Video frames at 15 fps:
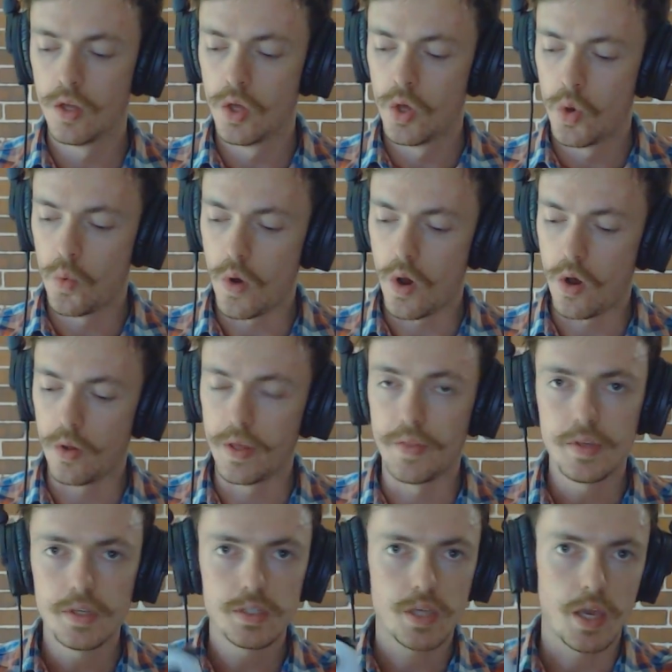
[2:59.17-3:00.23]
Well, in
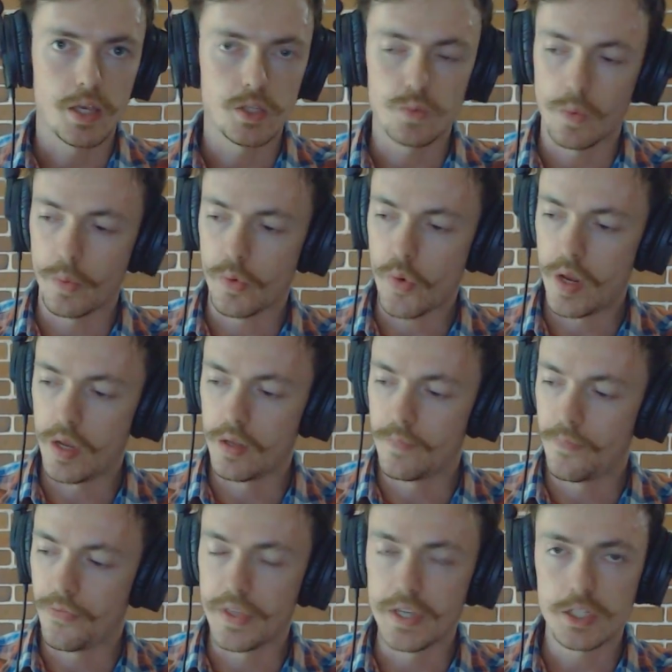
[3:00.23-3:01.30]
this case, when we
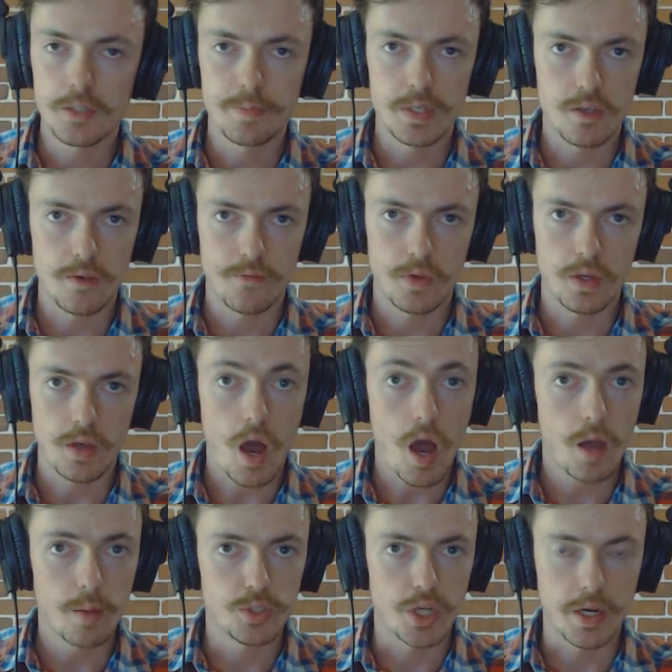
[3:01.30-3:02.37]
create this specific
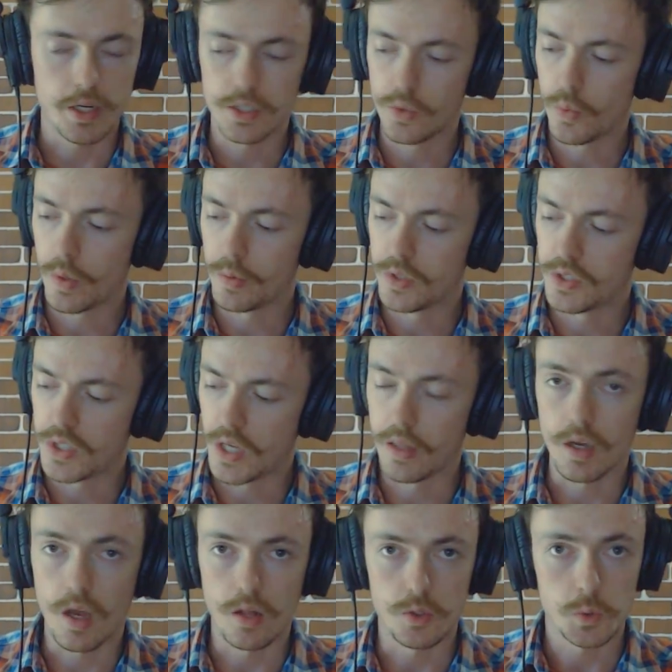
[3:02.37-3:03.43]
object, we would say the
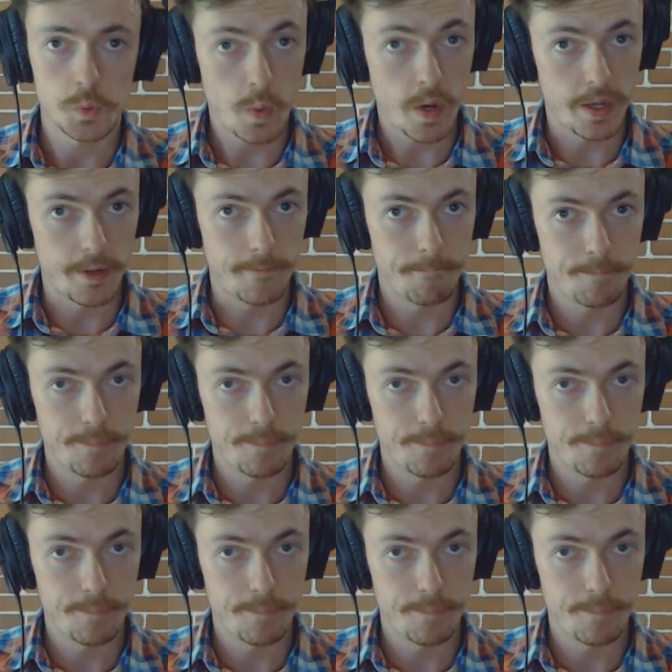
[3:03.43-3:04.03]
color is white.